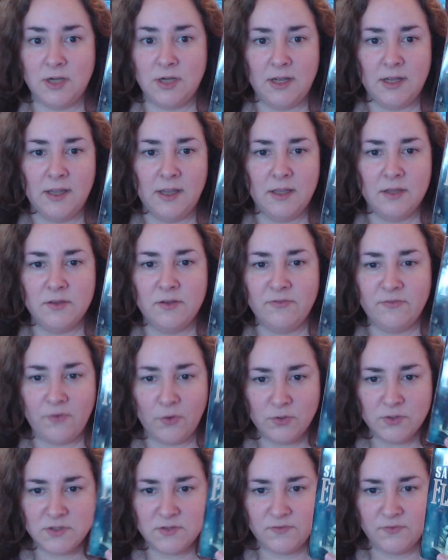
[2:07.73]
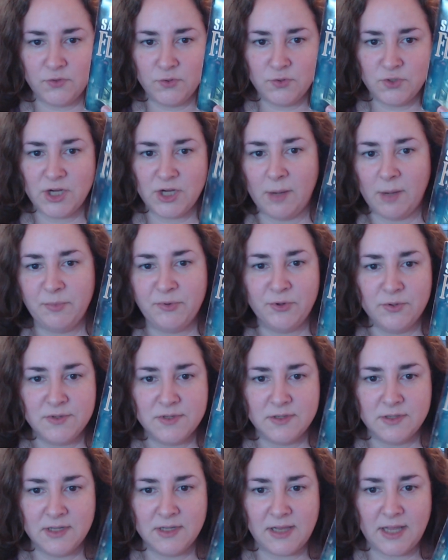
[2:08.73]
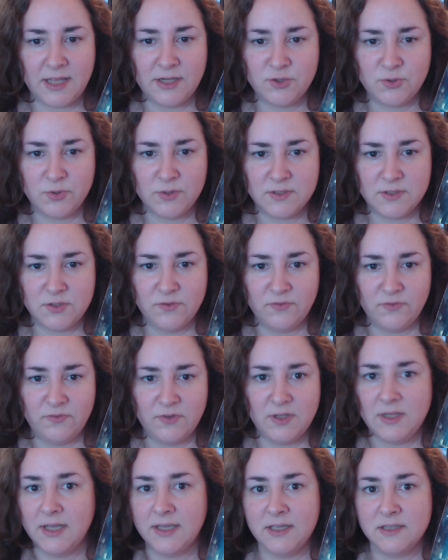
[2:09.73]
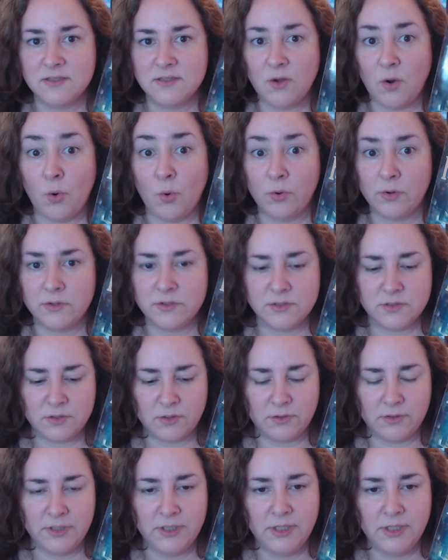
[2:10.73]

Like, the first few chapters in Elantris, you feel like it's a horror story.